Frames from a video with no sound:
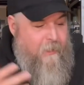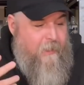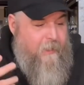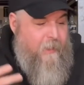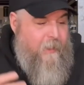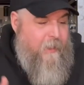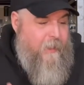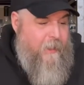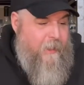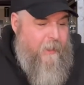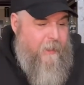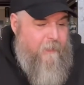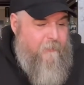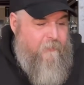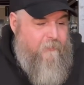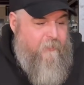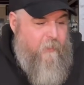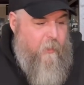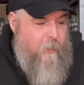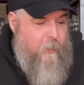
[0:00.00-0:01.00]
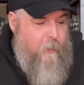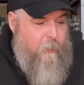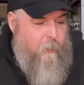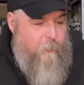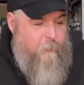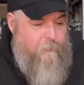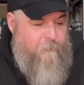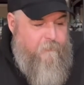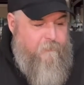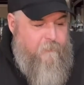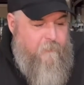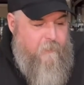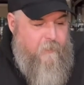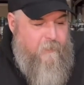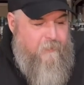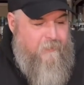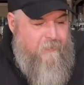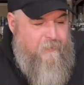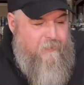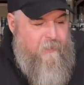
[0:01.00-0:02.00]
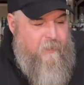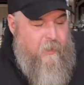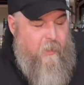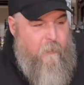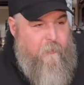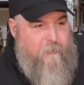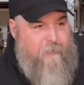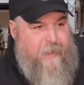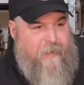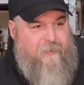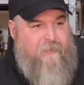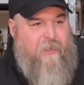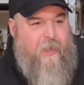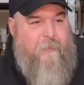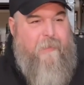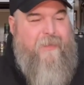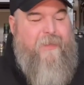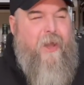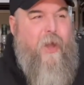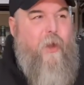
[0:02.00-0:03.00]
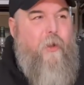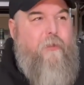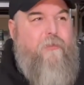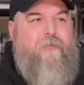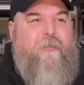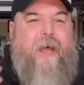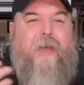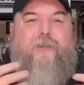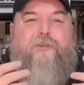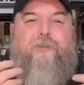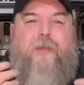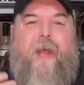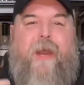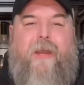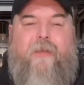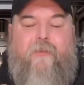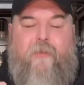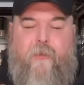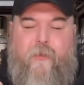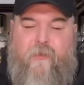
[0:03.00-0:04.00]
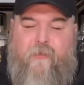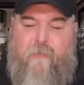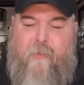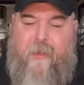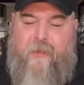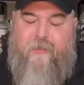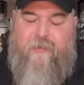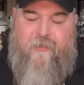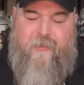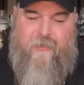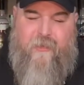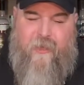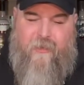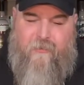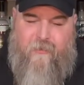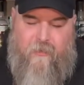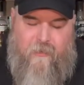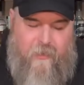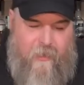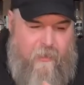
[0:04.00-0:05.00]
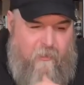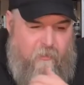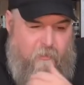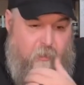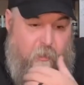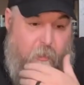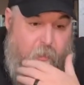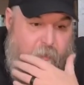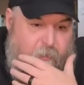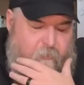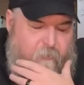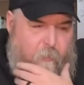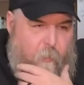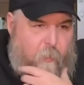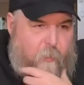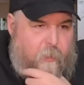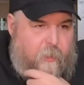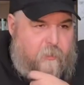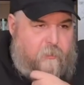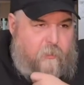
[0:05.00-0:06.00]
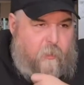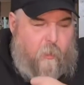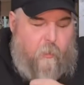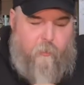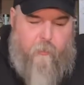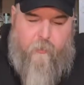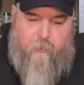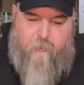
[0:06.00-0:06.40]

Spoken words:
So you know, that's telling me the oak's not shining through as much as it does on these two, and it's 4 years older.